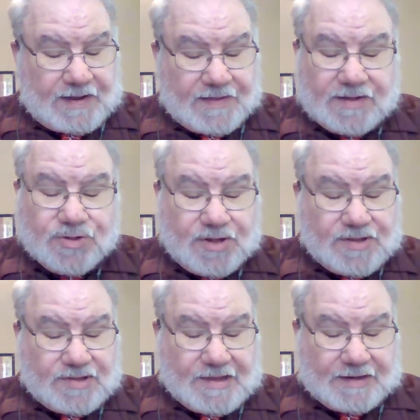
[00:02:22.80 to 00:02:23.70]
Then
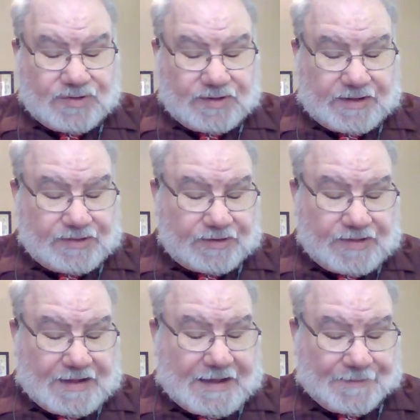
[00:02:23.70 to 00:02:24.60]
Jesus said to his
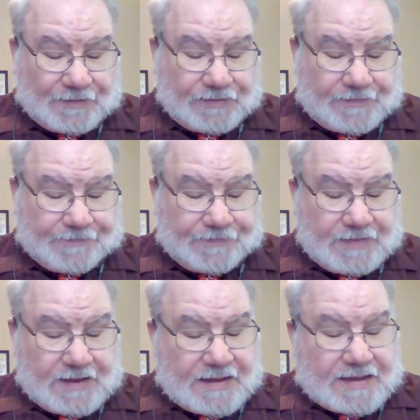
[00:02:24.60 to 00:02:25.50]
disciples,
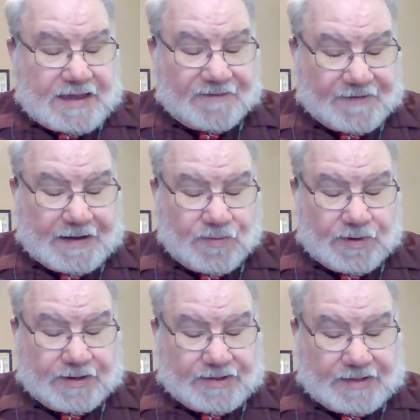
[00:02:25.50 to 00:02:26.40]
If
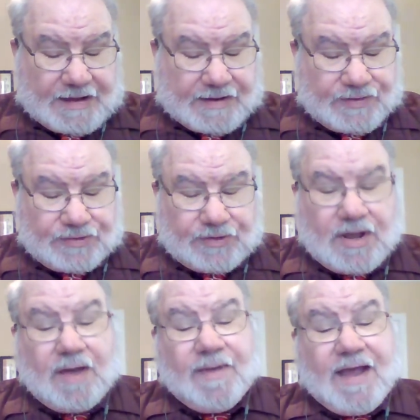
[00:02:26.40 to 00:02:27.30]
anyone desires to
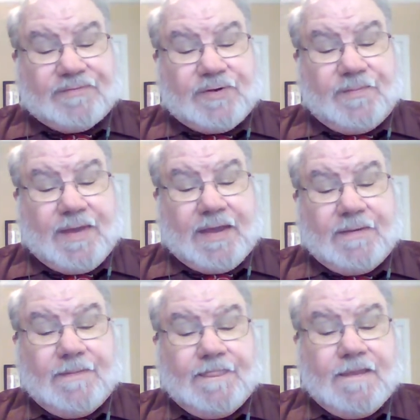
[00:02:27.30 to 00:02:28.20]
come after
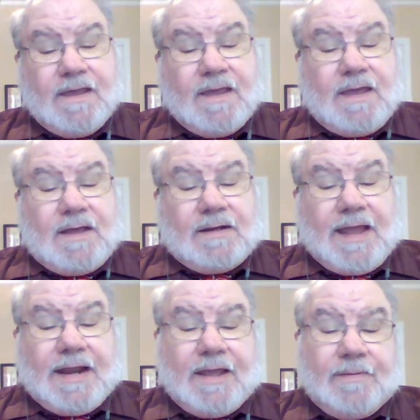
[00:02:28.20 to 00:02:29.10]
me,
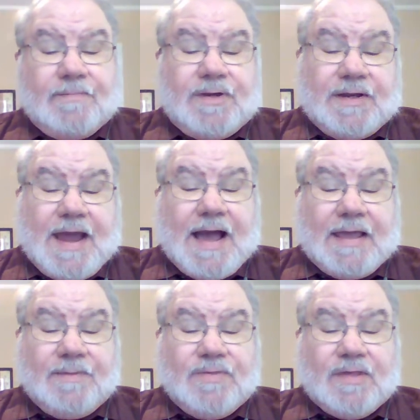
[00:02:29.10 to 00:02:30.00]
let him
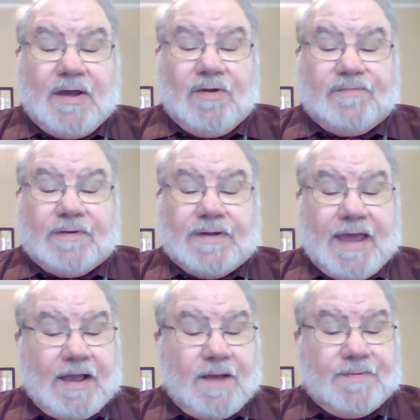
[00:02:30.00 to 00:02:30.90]
deny himself and
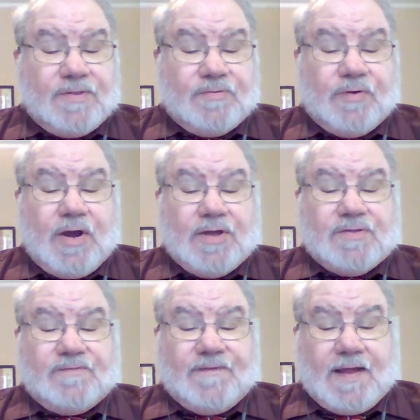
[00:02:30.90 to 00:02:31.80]
take up his
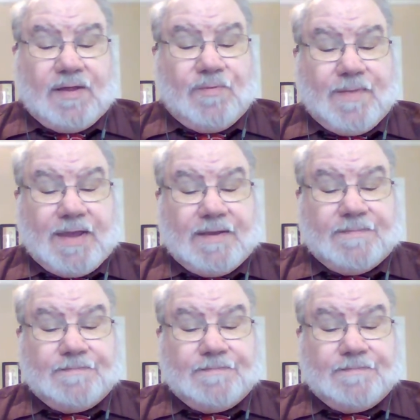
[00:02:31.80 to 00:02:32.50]
cross and follow me.